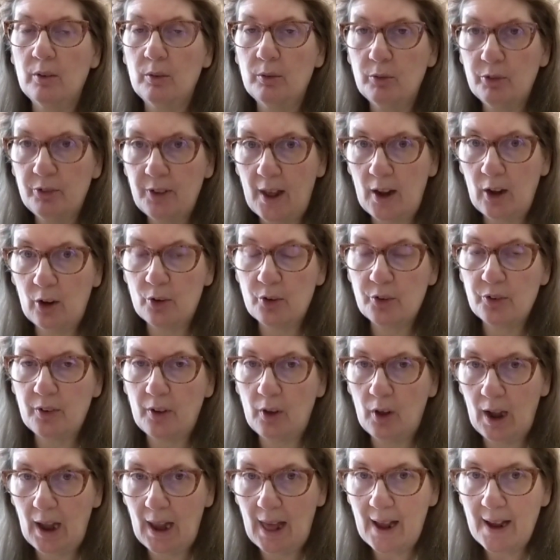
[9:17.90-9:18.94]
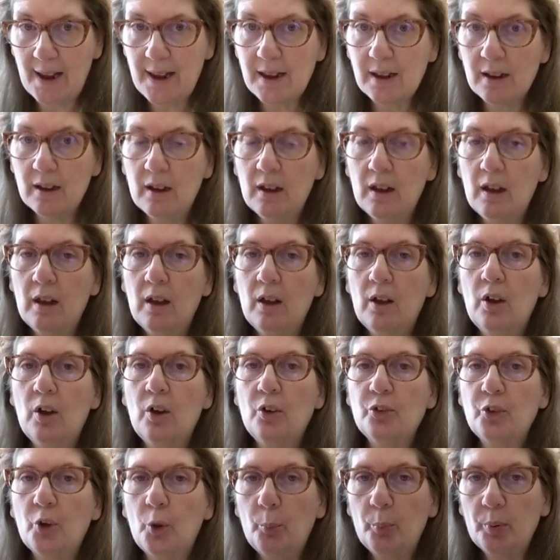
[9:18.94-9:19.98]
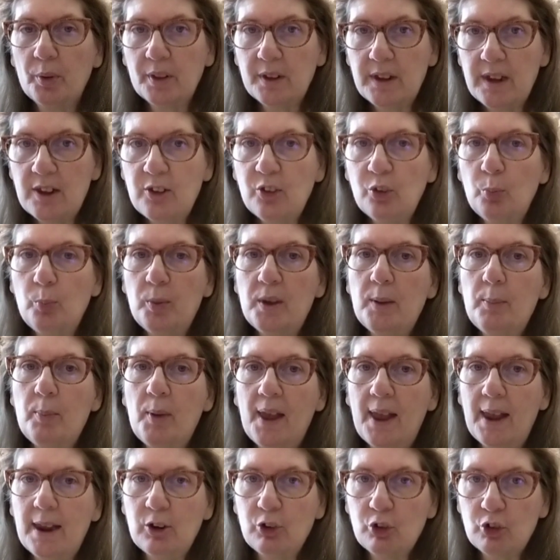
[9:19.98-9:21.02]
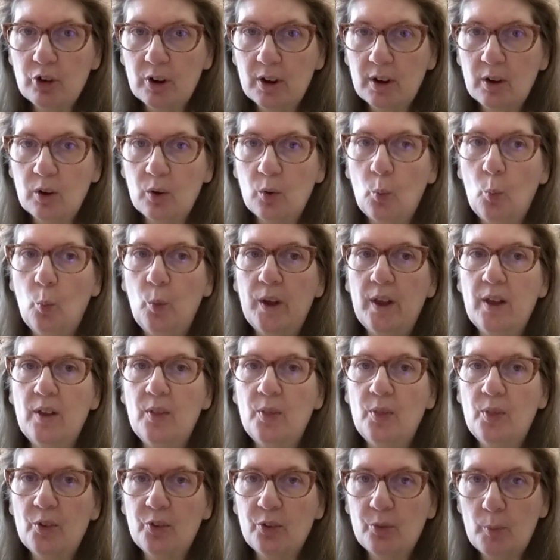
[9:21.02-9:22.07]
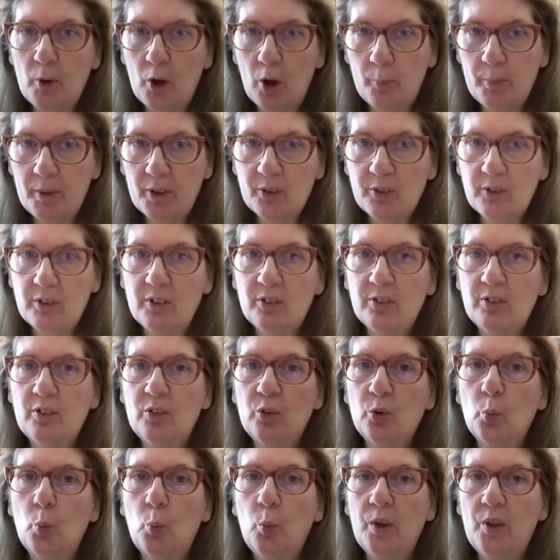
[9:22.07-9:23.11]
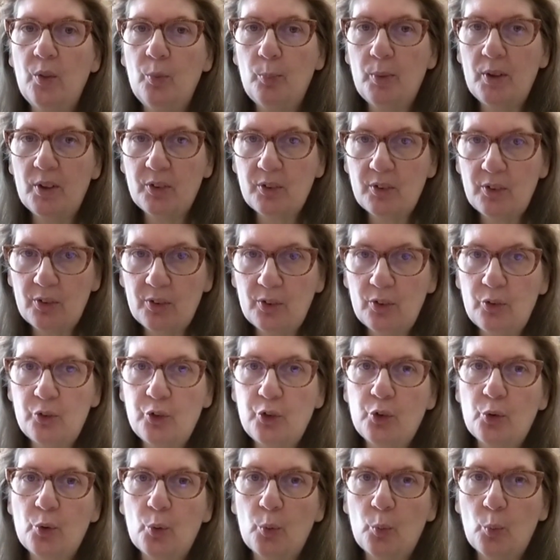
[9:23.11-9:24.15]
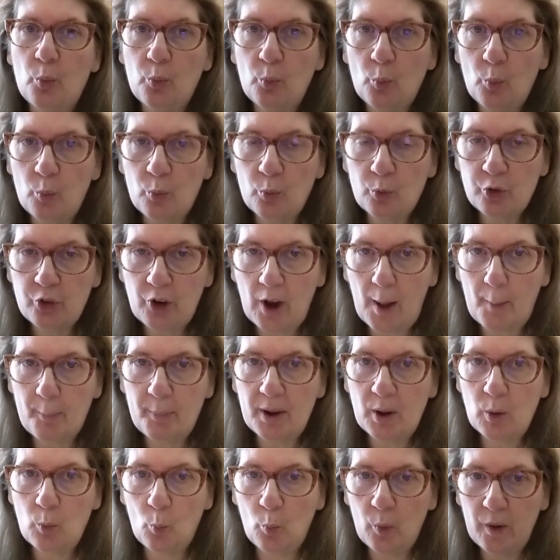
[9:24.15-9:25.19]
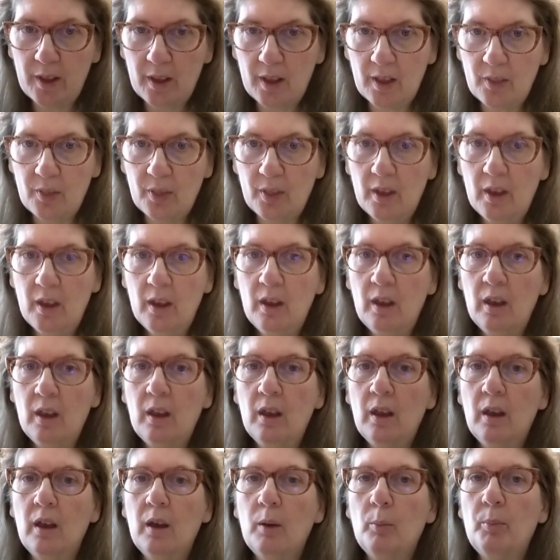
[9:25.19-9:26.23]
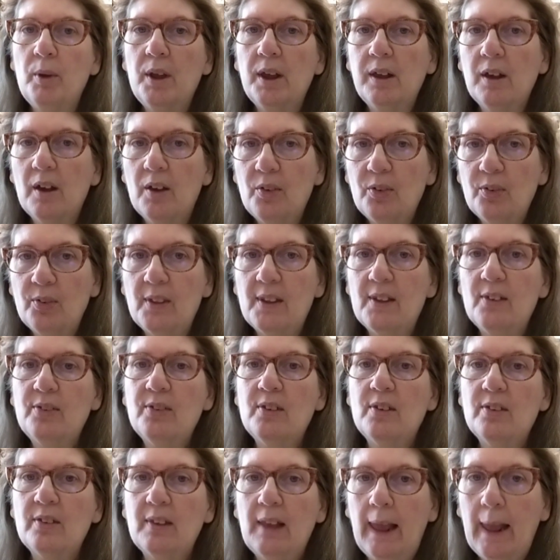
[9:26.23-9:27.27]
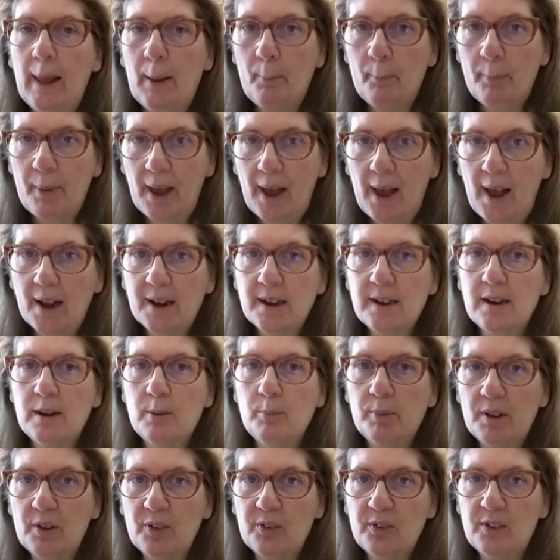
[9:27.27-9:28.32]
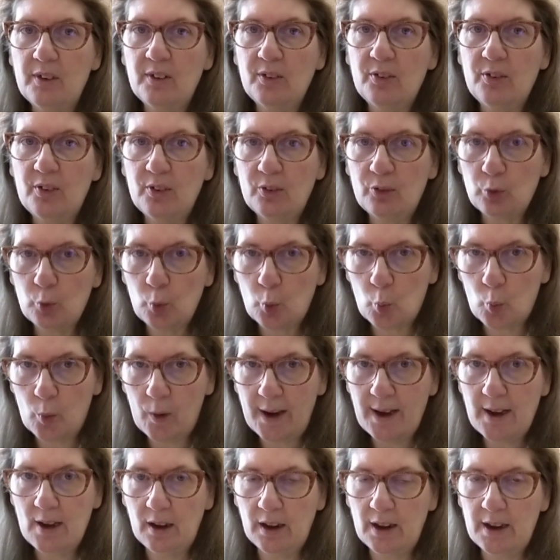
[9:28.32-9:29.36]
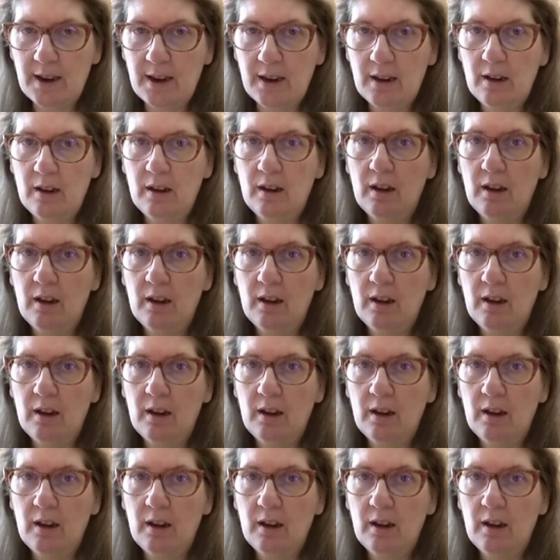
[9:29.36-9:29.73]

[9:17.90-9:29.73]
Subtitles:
sellers alike. So please be patient with the small businesses, with businesses you're shopping with, because this is impacting businesses greatly.